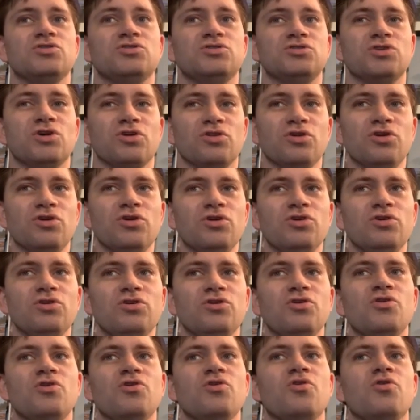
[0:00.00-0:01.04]
to
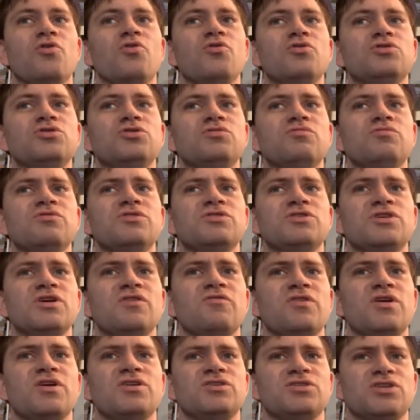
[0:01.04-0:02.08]
learn or to receive
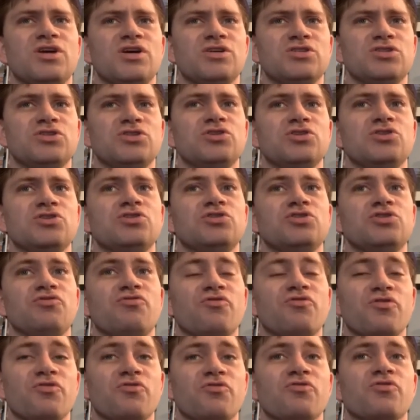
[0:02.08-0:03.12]
an education to
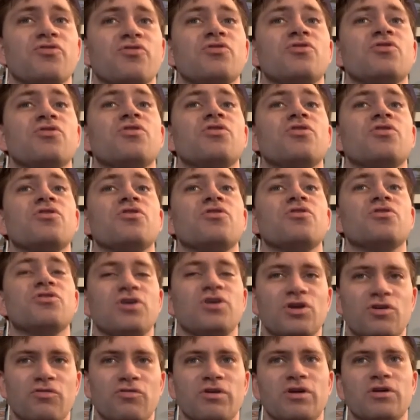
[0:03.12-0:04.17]
further
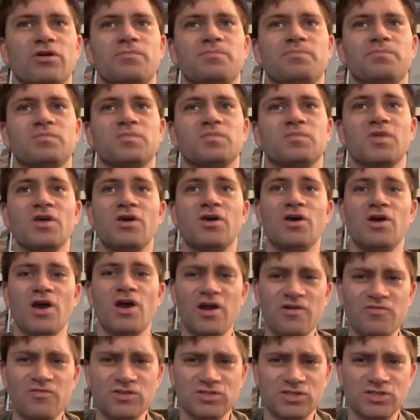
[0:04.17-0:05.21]
their career.
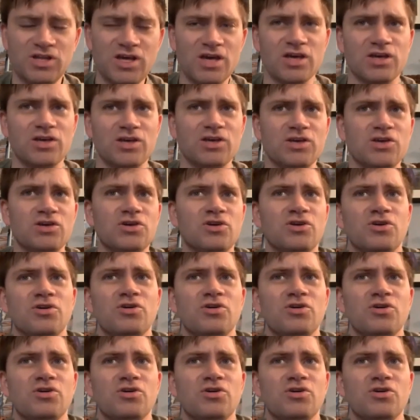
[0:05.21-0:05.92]
However, today,